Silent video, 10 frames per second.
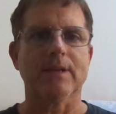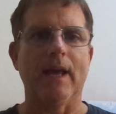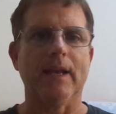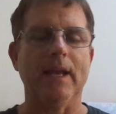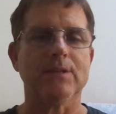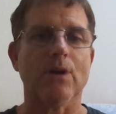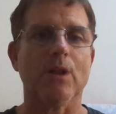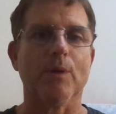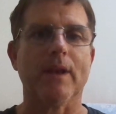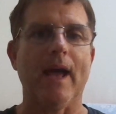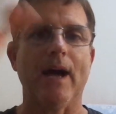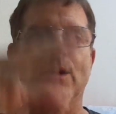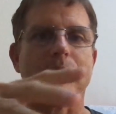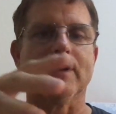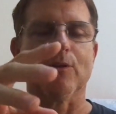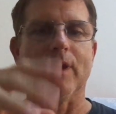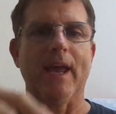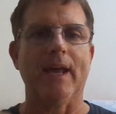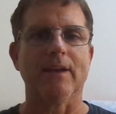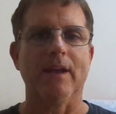get he's all the way down near the
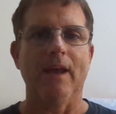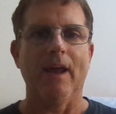end,